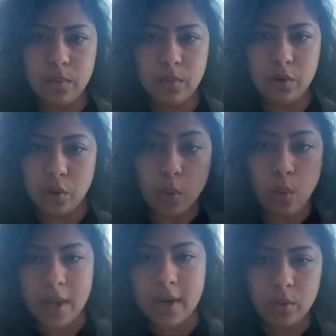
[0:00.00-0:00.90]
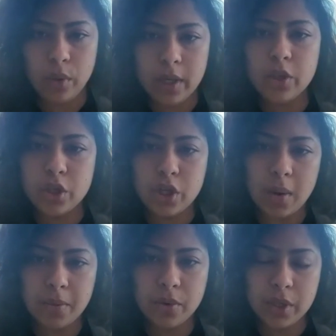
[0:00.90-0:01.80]
when we had
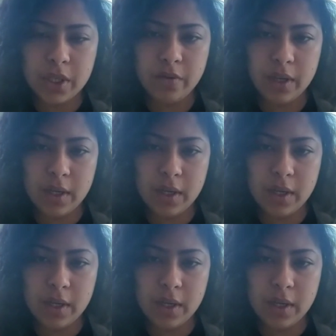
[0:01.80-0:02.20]
stopped receiving